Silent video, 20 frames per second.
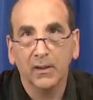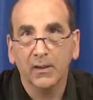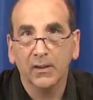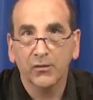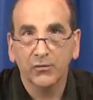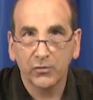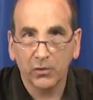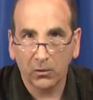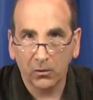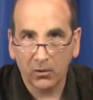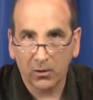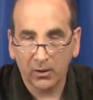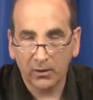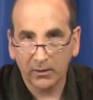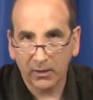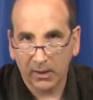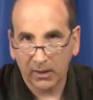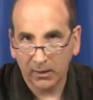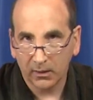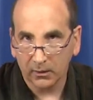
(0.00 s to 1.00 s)
So long,
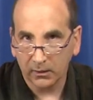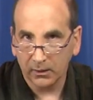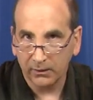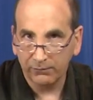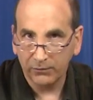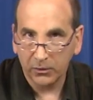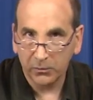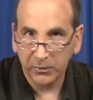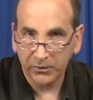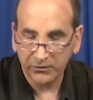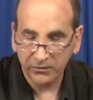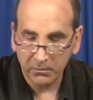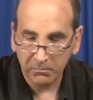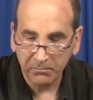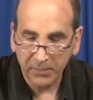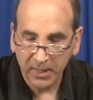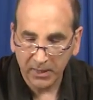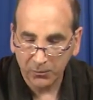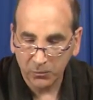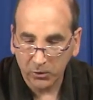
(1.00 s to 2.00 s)
and I'll leave you with some
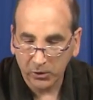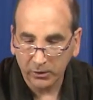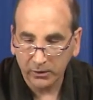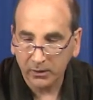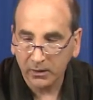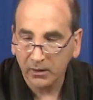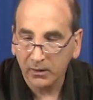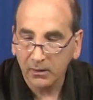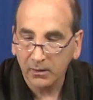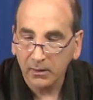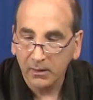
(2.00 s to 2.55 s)
pen work,